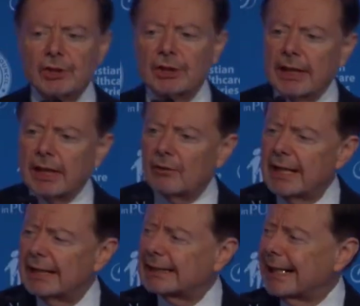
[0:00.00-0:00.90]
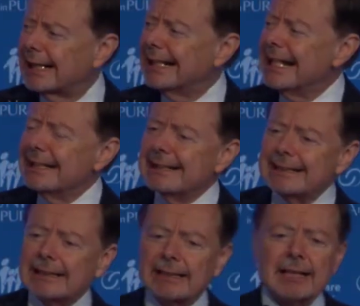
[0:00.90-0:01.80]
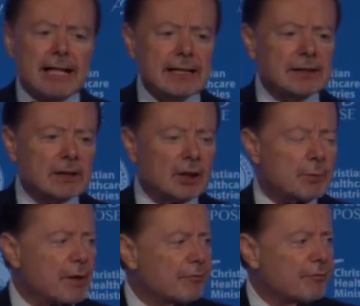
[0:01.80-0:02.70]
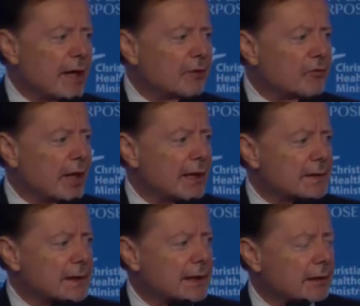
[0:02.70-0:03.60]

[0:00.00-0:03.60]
Gary, he said, this guy's going to be fantastic.